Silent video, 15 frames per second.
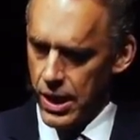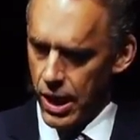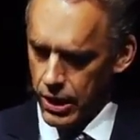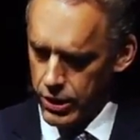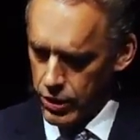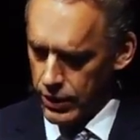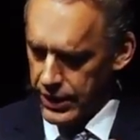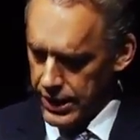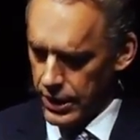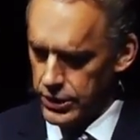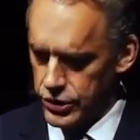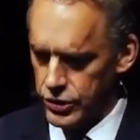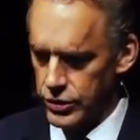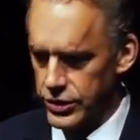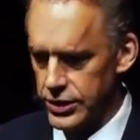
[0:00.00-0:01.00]
our current
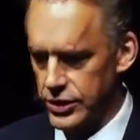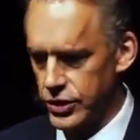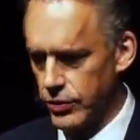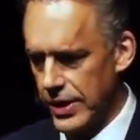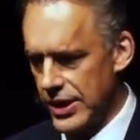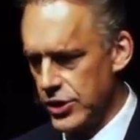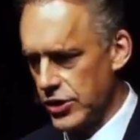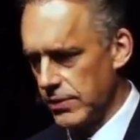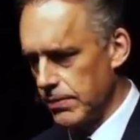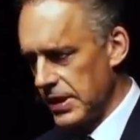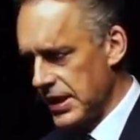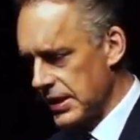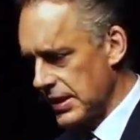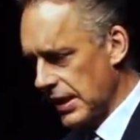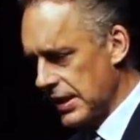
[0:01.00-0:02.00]
cultural situation,
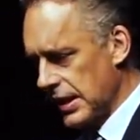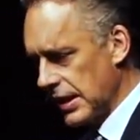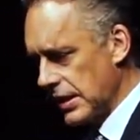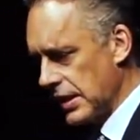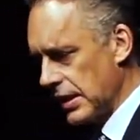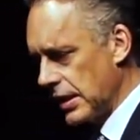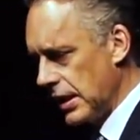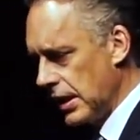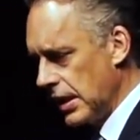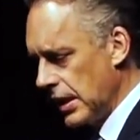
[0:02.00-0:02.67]
because I think that